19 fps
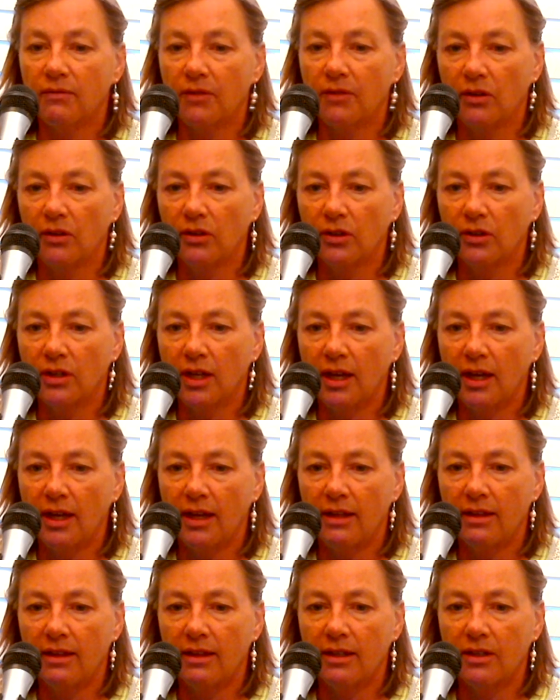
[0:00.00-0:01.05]
you look
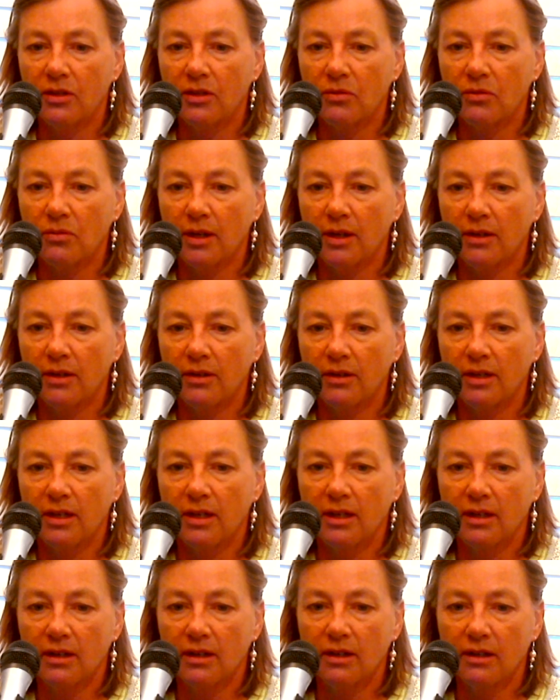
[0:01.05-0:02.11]
at this rider
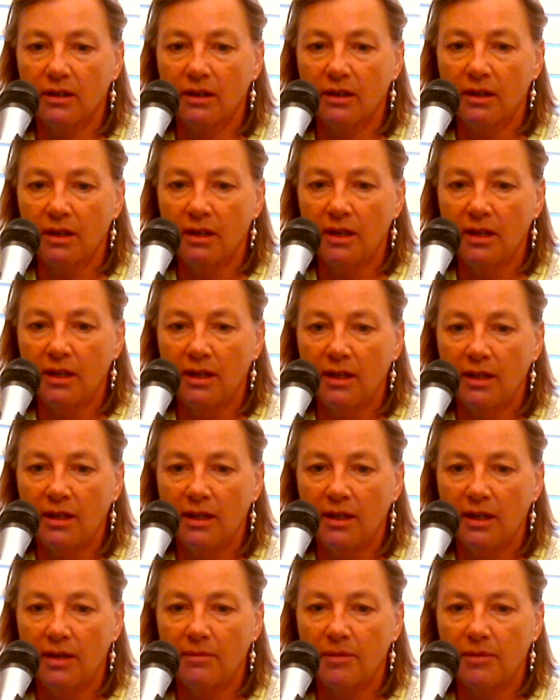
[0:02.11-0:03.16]
here,
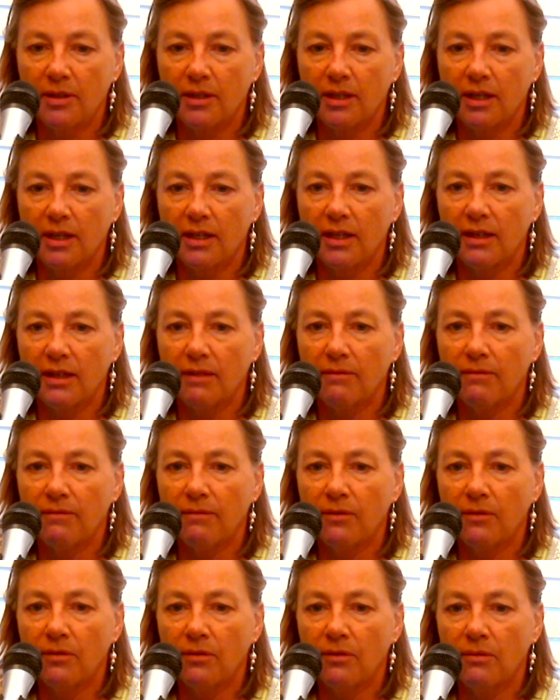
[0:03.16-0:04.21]
I'm just getting the
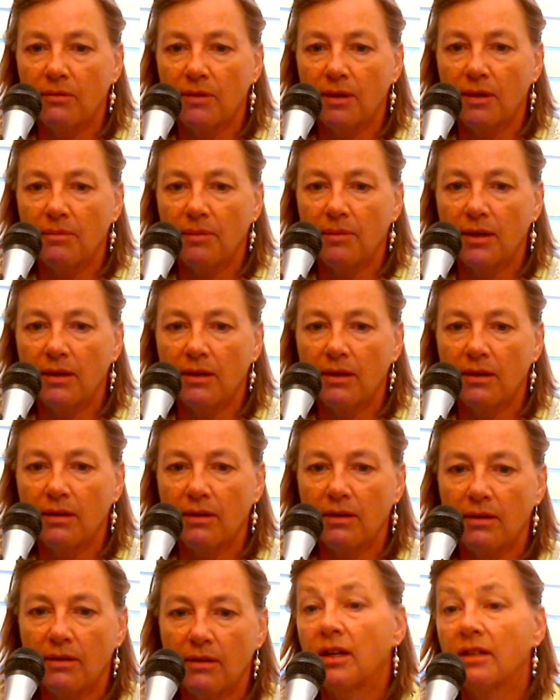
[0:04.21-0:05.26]
photo up here.